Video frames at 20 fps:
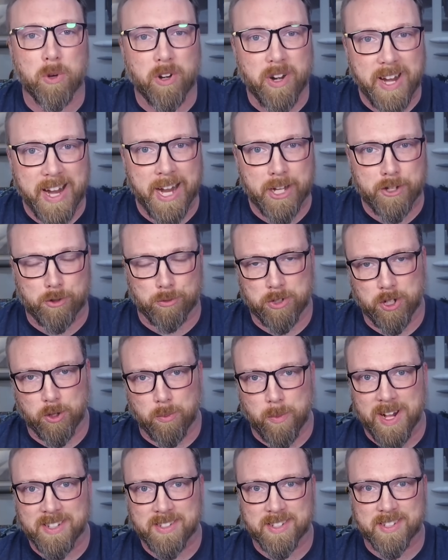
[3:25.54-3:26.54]
where Anduril
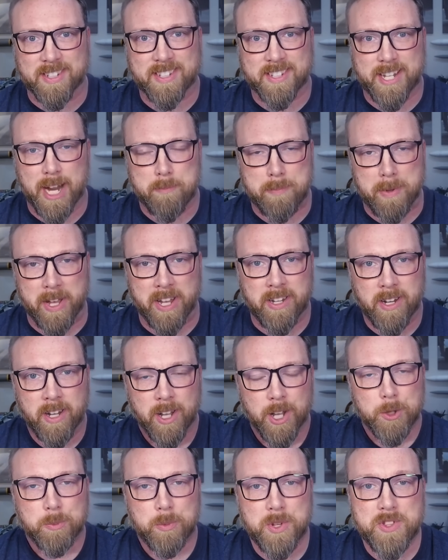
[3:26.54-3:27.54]
wants to step in
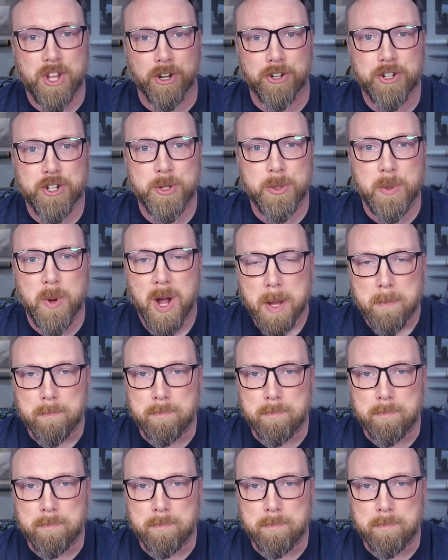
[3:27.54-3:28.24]
with their new